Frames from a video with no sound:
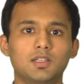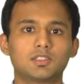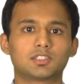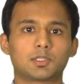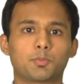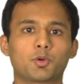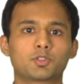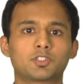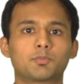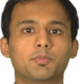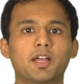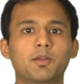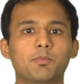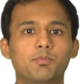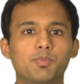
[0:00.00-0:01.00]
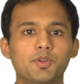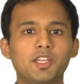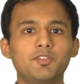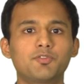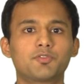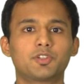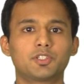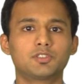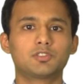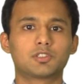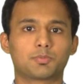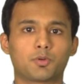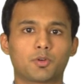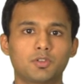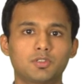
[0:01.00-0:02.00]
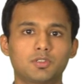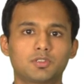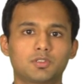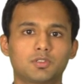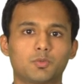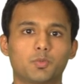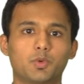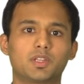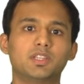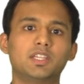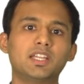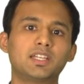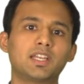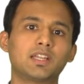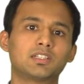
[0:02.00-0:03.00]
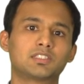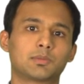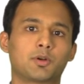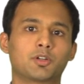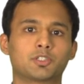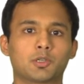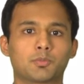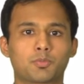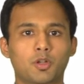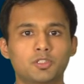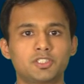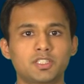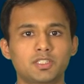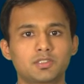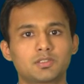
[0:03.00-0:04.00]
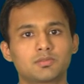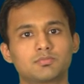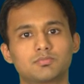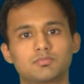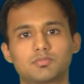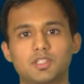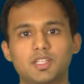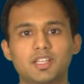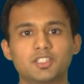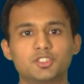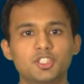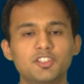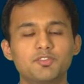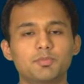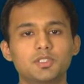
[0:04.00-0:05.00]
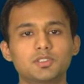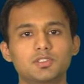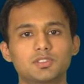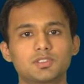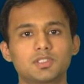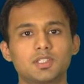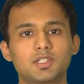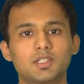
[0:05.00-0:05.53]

supported by a brief written report with details about your project, key achievements,